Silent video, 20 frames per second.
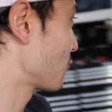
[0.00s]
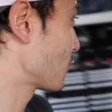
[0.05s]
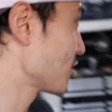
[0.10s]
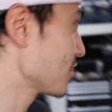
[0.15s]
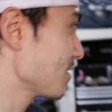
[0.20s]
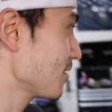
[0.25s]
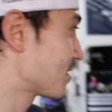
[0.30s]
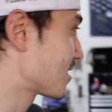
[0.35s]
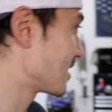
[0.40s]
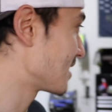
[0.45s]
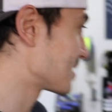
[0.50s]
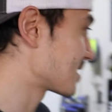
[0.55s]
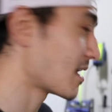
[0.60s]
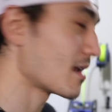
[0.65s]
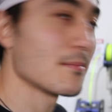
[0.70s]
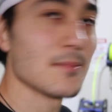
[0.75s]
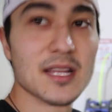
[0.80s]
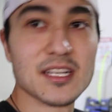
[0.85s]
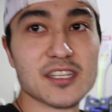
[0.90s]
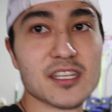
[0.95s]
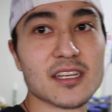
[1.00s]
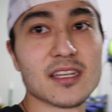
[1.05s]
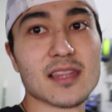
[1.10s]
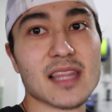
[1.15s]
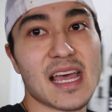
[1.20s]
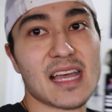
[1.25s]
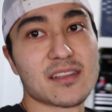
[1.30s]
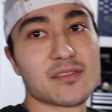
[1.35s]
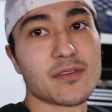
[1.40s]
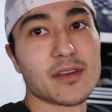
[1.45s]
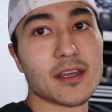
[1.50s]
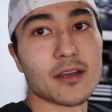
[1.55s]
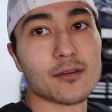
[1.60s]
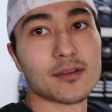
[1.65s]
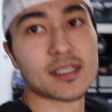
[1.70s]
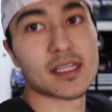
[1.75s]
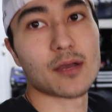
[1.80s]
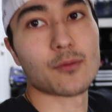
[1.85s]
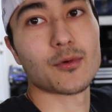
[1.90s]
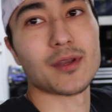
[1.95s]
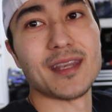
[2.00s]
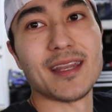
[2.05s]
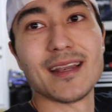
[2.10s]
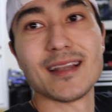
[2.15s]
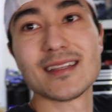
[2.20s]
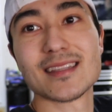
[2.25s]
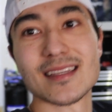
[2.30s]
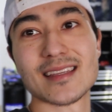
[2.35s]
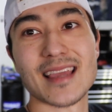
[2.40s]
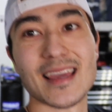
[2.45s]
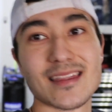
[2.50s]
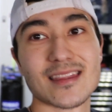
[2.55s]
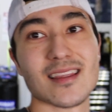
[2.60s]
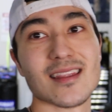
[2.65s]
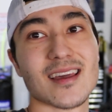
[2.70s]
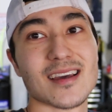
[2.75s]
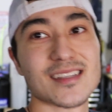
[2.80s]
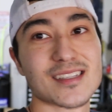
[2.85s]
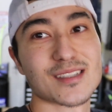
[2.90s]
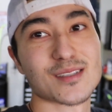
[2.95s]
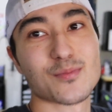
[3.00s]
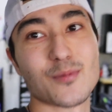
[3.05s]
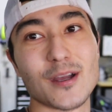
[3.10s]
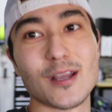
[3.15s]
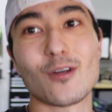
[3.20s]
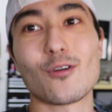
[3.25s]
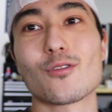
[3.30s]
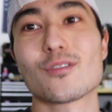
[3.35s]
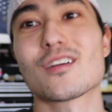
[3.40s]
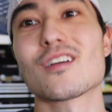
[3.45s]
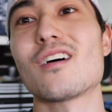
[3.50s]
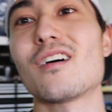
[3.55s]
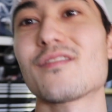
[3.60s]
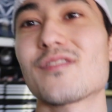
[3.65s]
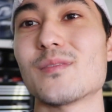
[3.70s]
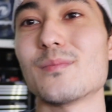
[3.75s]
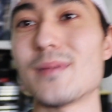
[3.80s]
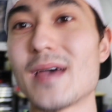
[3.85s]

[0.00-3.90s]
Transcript: one of the things that I mentioned in last video is that we needed to get the license plate holder off the